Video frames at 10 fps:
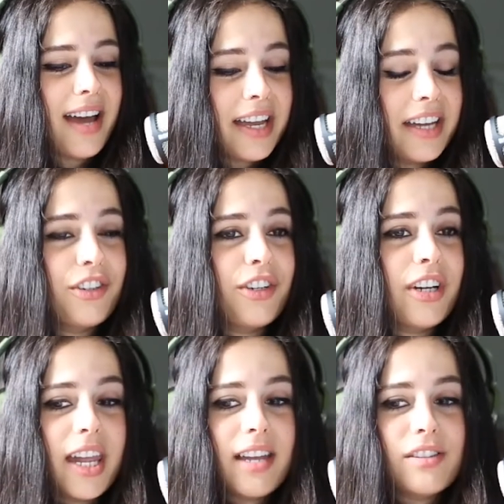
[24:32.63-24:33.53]
I
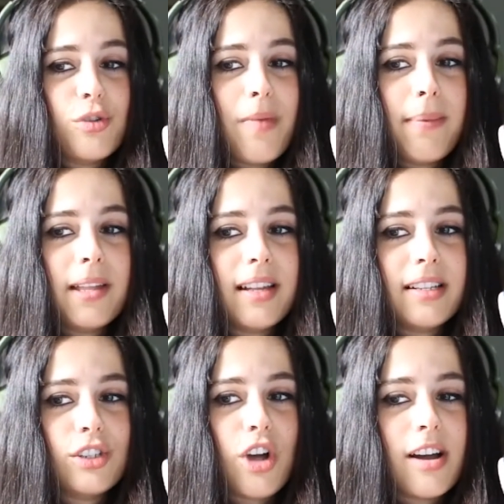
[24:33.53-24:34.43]
agree. So maybe
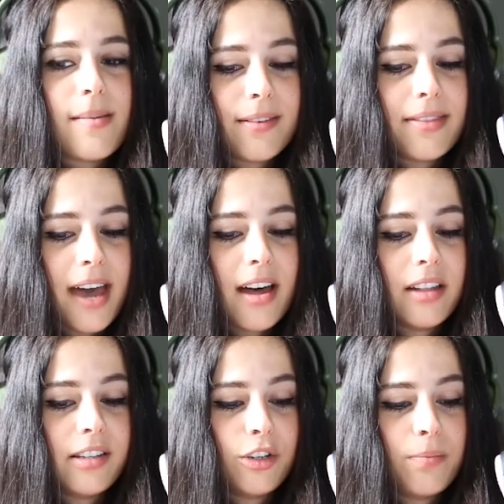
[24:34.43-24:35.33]
let's talk about that a
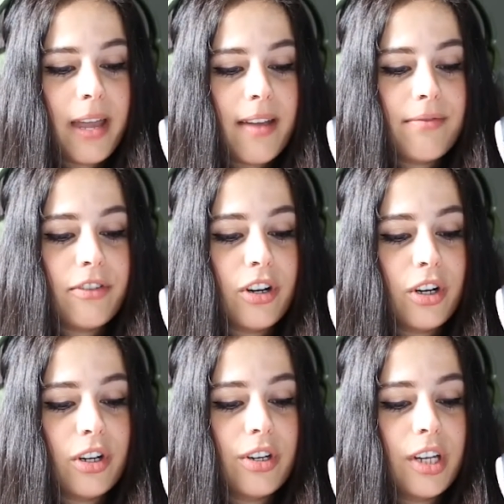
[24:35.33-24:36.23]
little bit
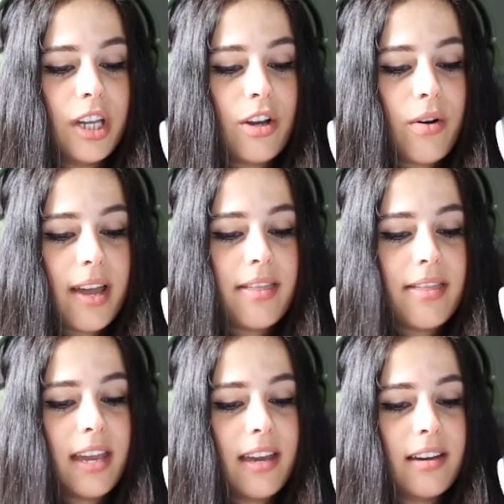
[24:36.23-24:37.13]
I
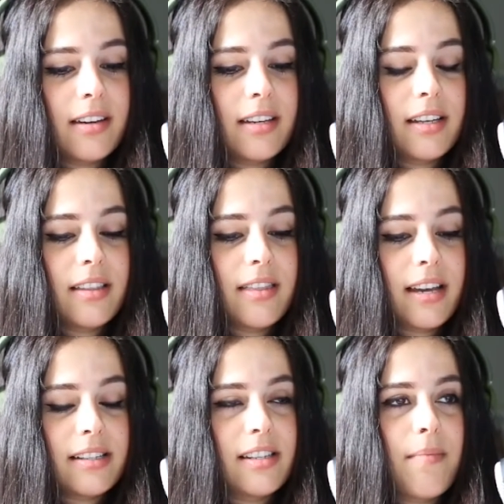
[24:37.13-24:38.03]
think
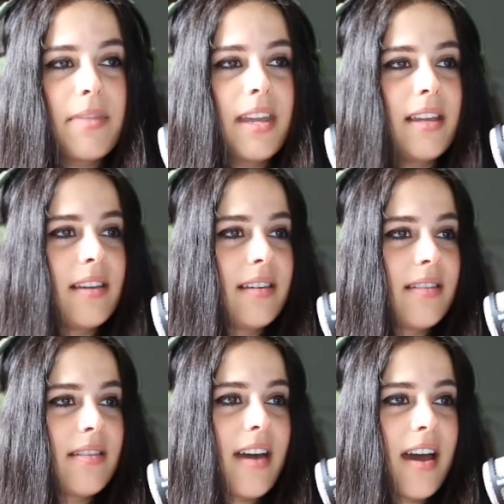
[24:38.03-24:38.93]
that's
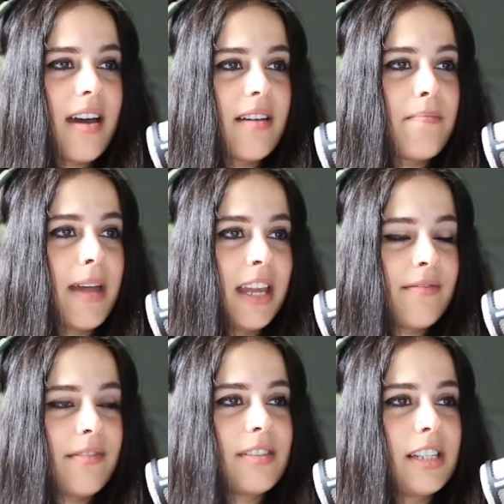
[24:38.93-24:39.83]
something that many
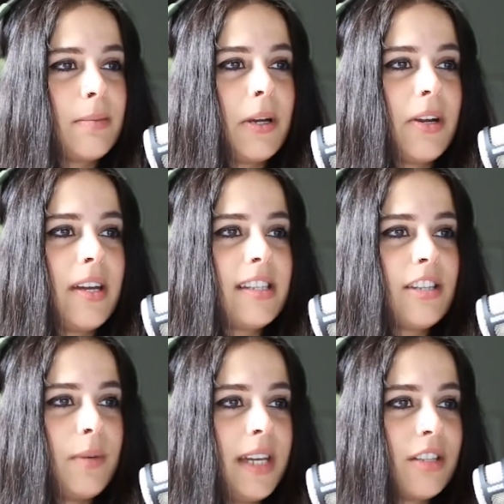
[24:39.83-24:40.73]
of us experience
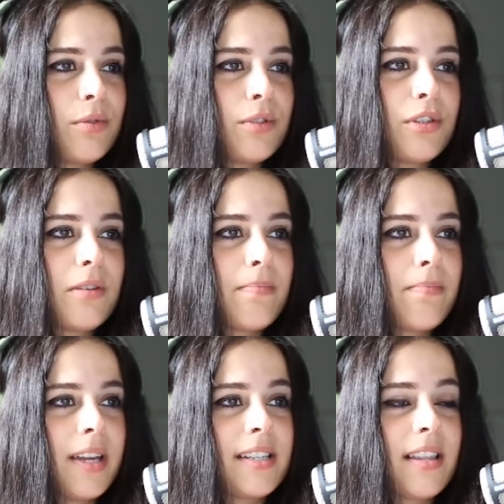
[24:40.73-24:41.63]
as we get to a certain
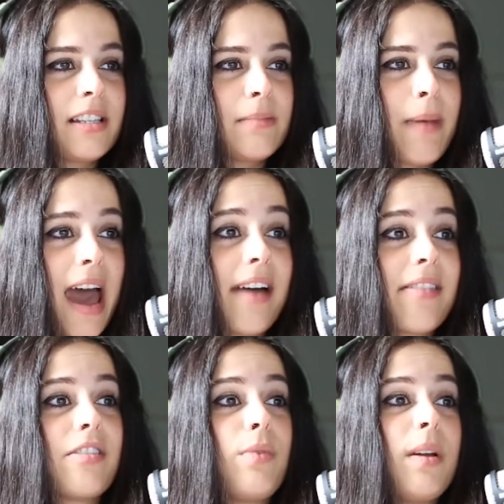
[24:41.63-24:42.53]
place on this path
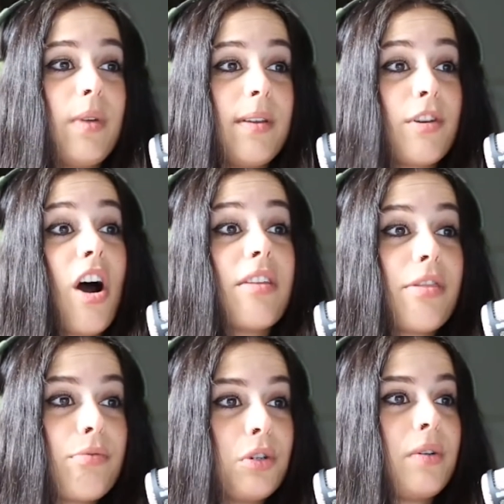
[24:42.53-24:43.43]
and we've gone
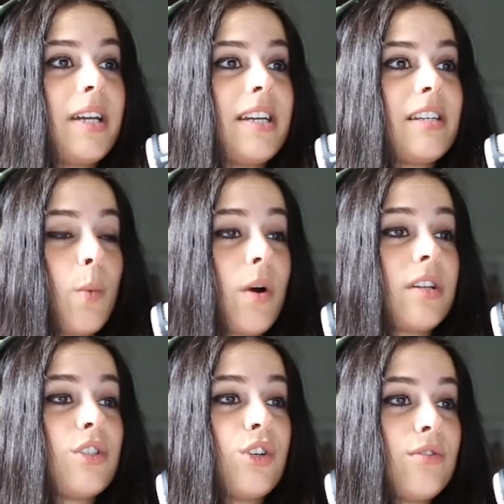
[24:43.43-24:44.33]
through it is we want
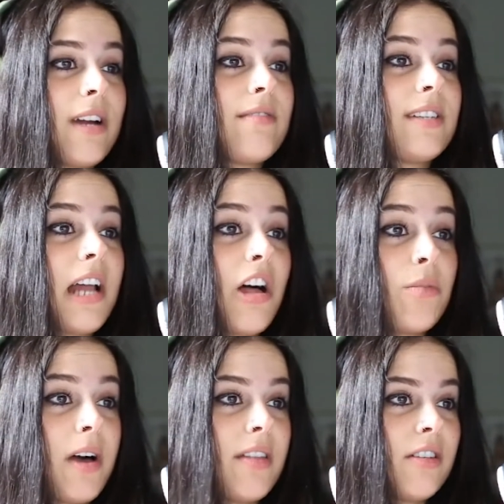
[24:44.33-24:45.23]
to turn around and help
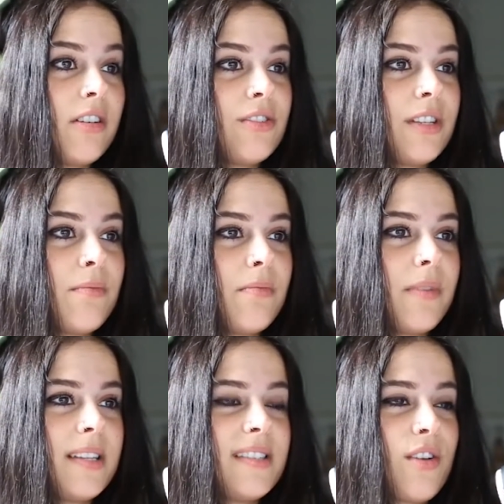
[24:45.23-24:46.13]
others. And
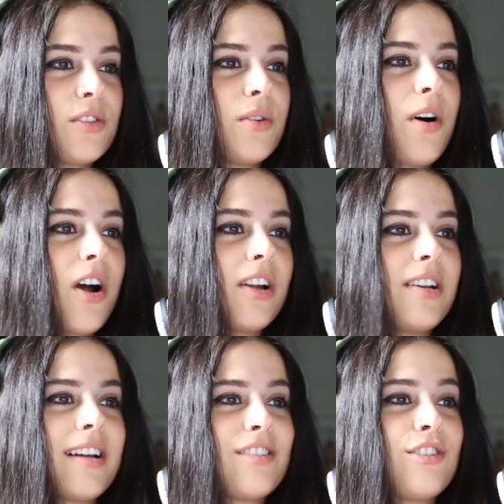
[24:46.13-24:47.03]
it's also hard
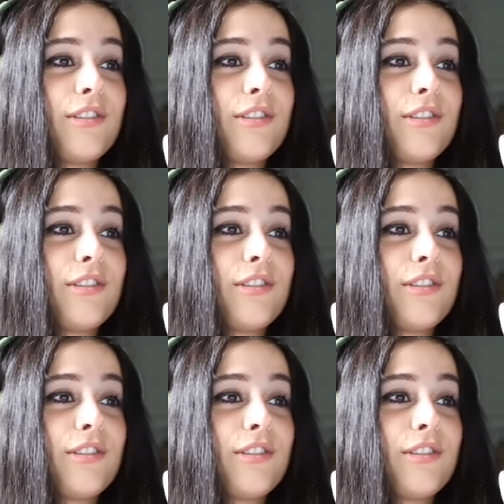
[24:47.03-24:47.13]
not to